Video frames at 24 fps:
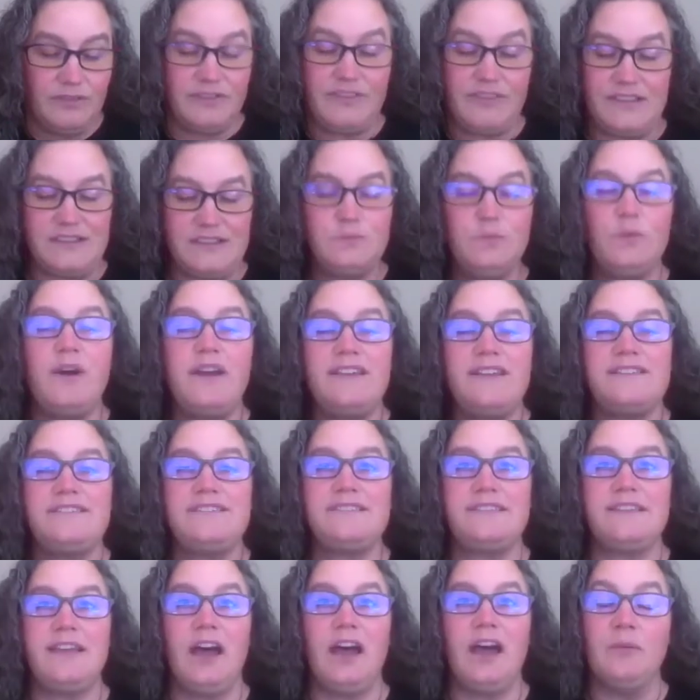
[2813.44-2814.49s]
this
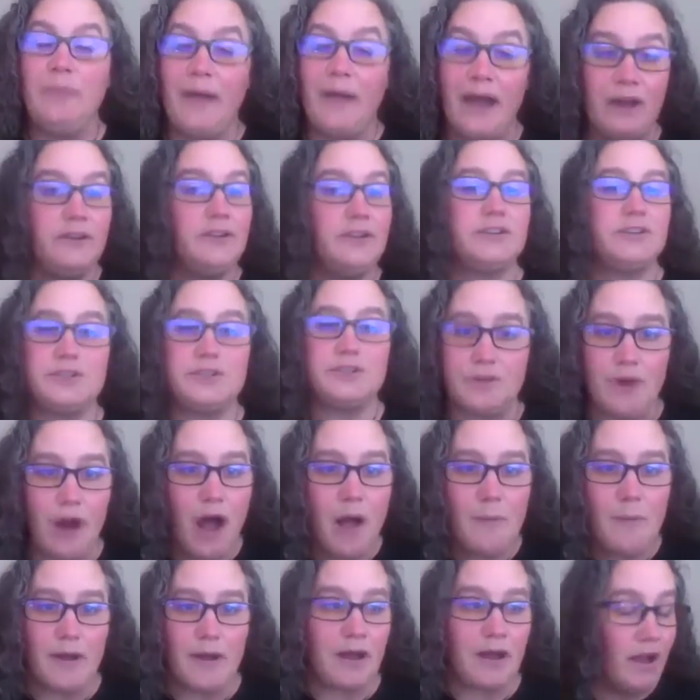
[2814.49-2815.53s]
was about your
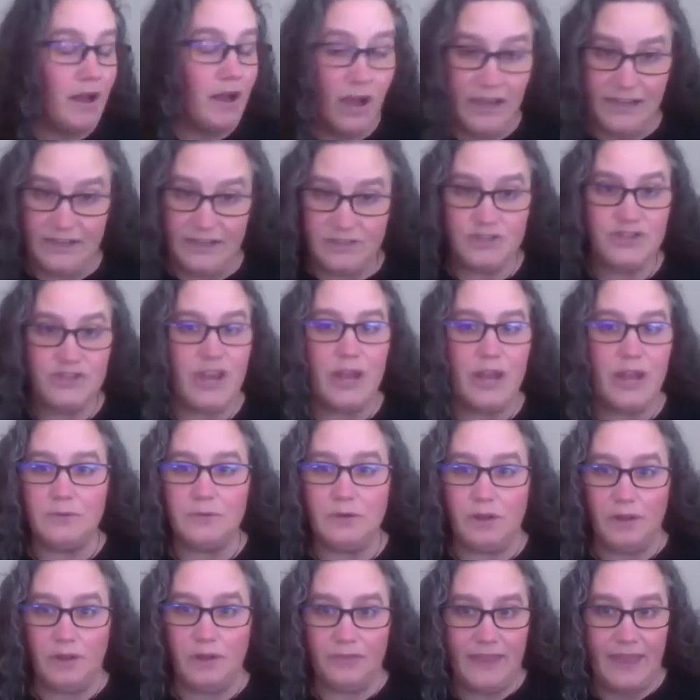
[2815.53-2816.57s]
trauma in
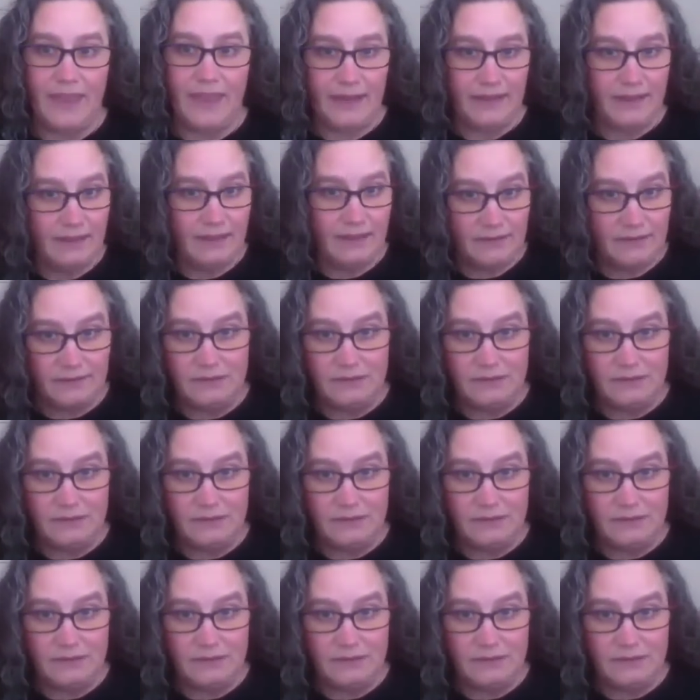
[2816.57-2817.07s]
general that